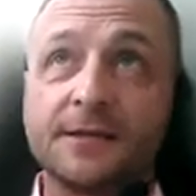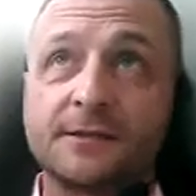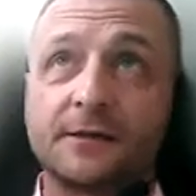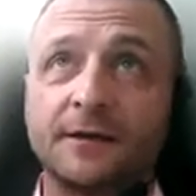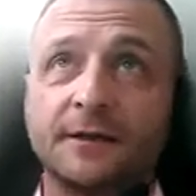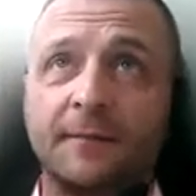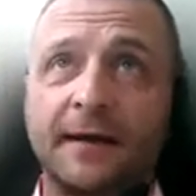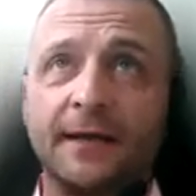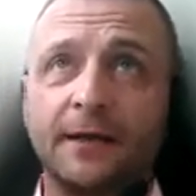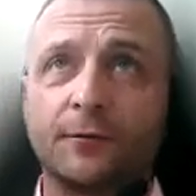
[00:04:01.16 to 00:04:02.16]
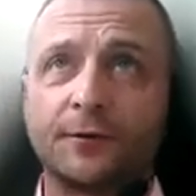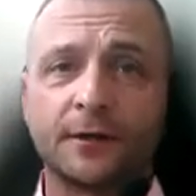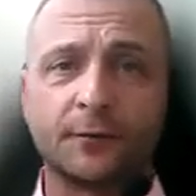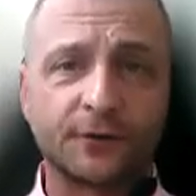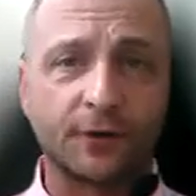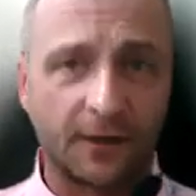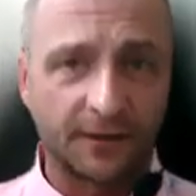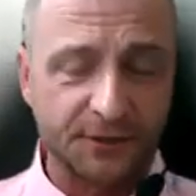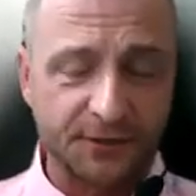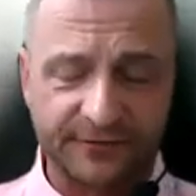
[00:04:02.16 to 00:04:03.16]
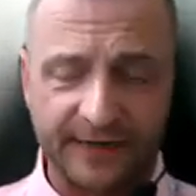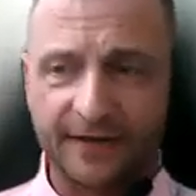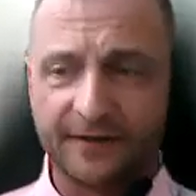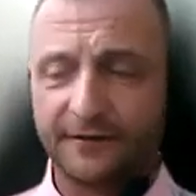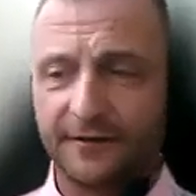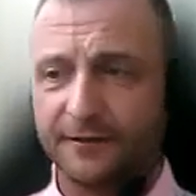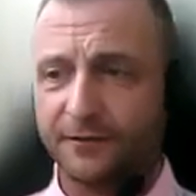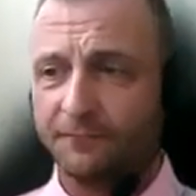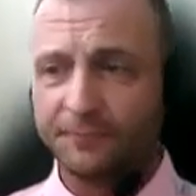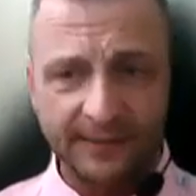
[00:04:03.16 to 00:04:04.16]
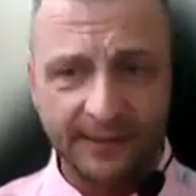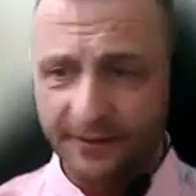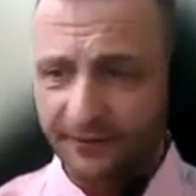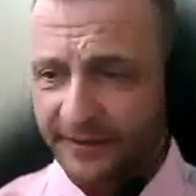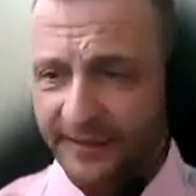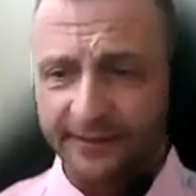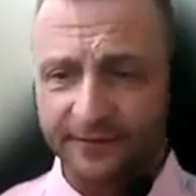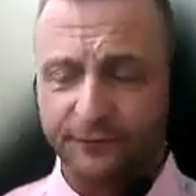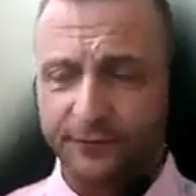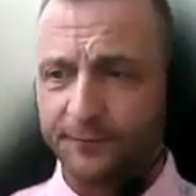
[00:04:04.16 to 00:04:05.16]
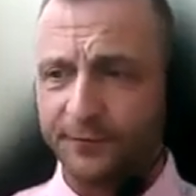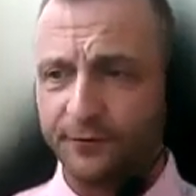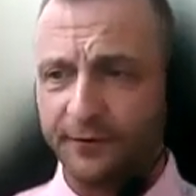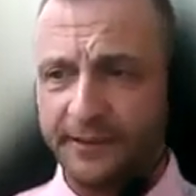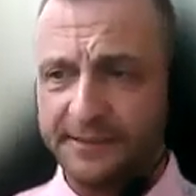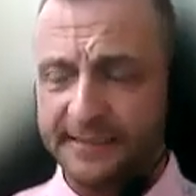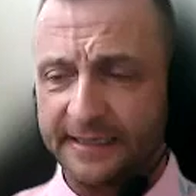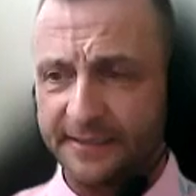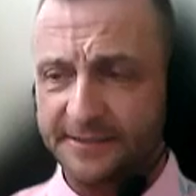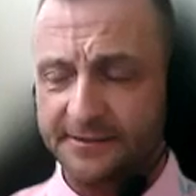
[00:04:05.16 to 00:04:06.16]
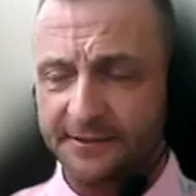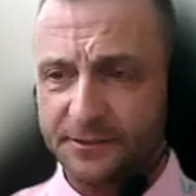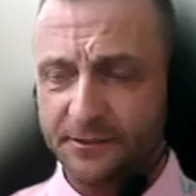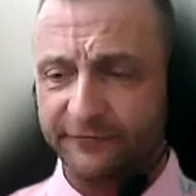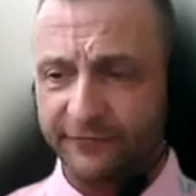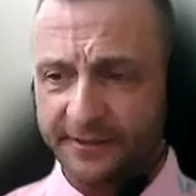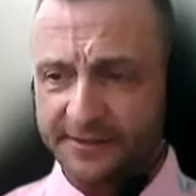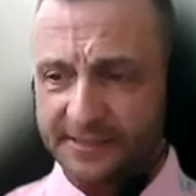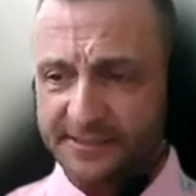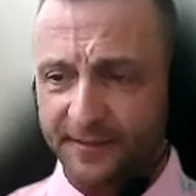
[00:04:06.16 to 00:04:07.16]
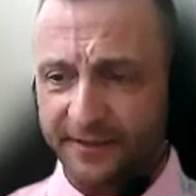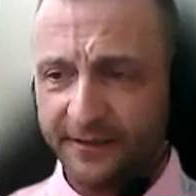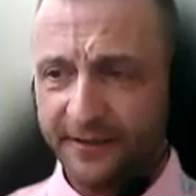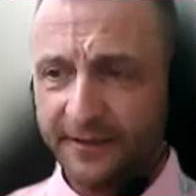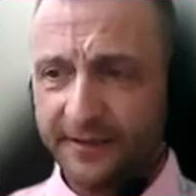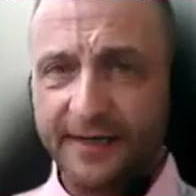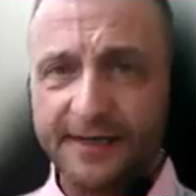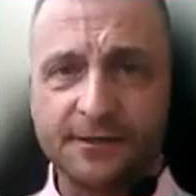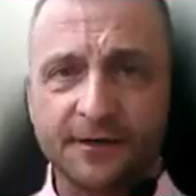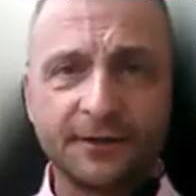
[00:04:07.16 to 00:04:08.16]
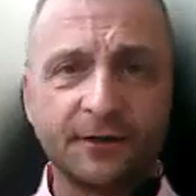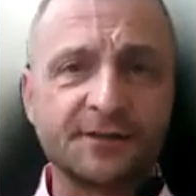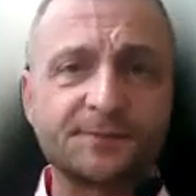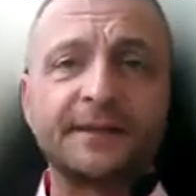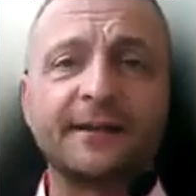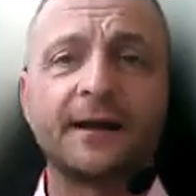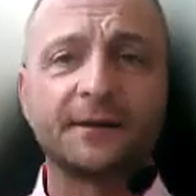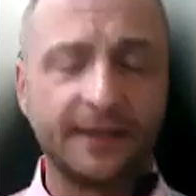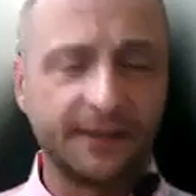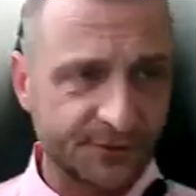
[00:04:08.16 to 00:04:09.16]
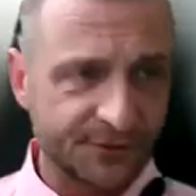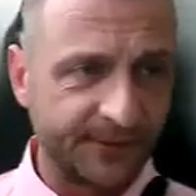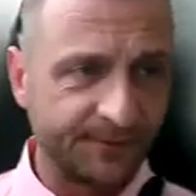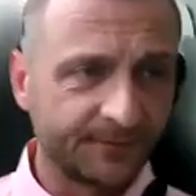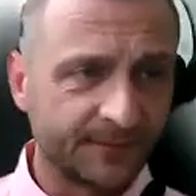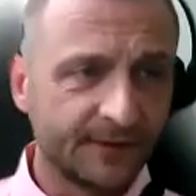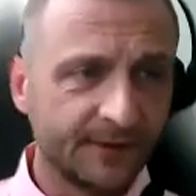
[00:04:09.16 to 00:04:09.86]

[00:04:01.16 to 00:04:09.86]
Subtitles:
I started my quote unquote college track, completely unrelated to what I'm doing these days in digital forensics, but I started in the hospitality industry.